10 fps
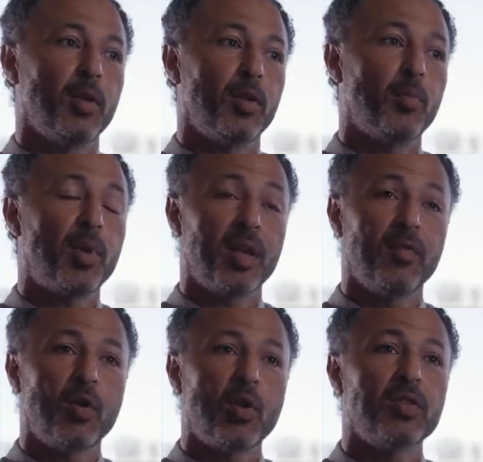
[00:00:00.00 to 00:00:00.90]
The playing
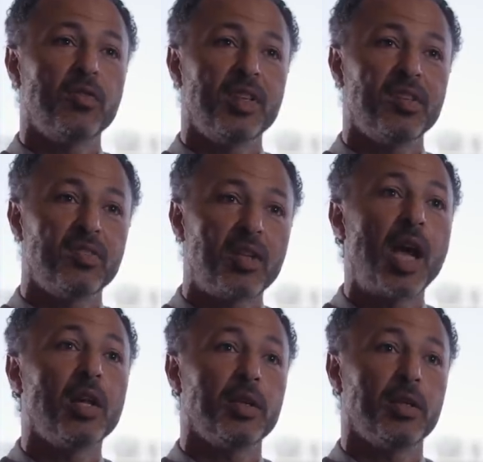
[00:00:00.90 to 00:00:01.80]
philosophy and
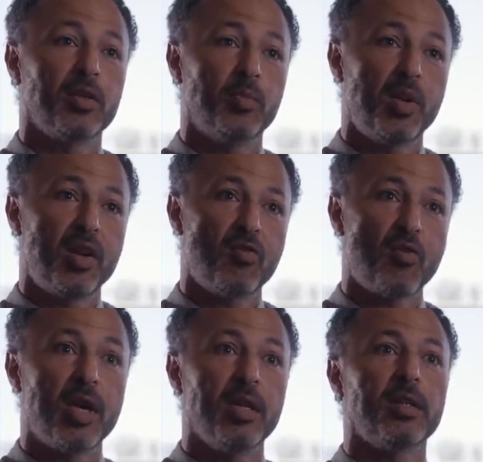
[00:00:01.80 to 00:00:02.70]
style has been
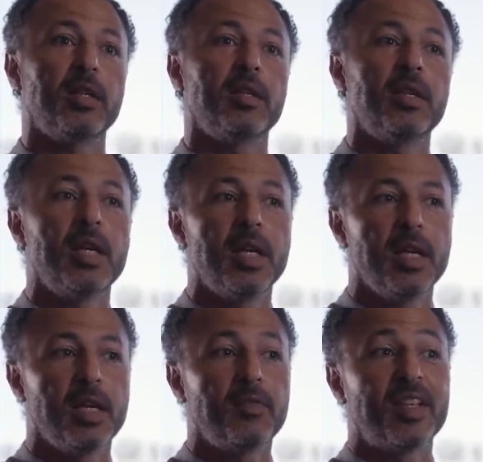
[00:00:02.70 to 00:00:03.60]
great, and
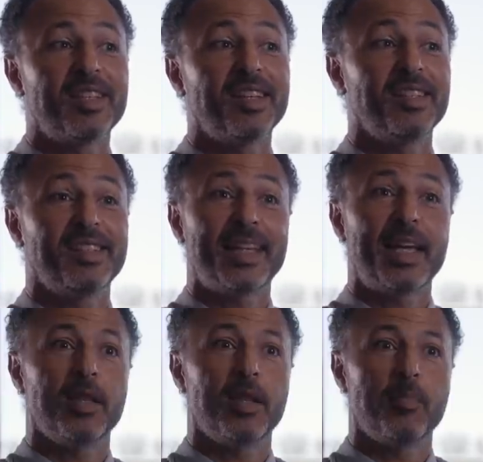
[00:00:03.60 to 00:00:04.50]
it's fantastic to
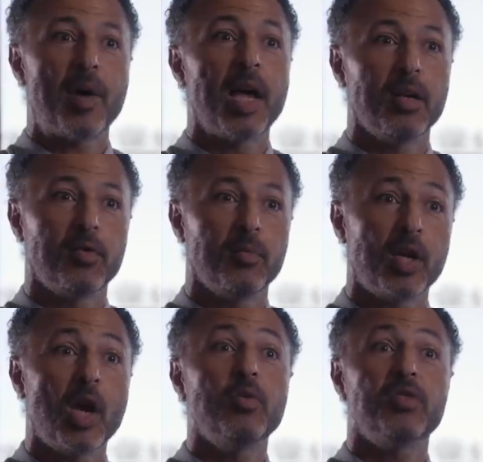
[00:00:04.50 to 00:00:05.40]
get the buy-in from the
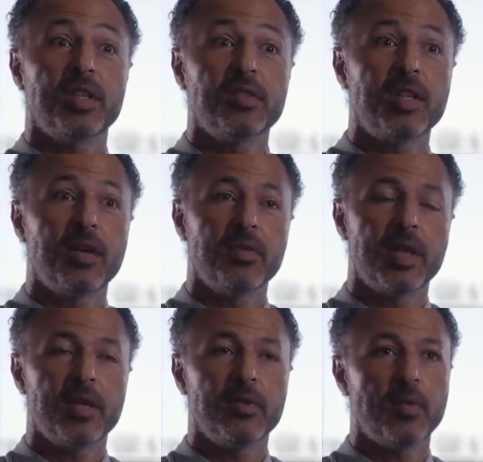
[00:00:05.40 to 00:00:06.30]
coaching staff for
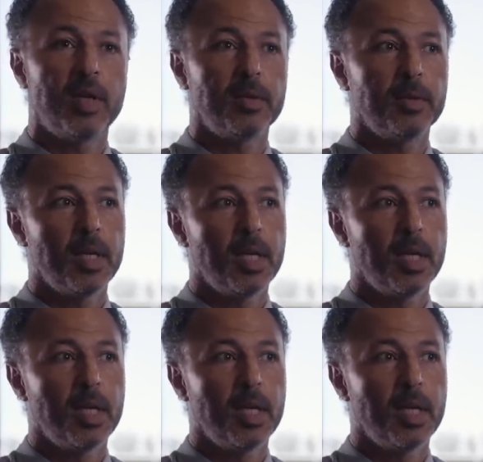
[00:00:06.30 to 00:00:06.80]
that as well.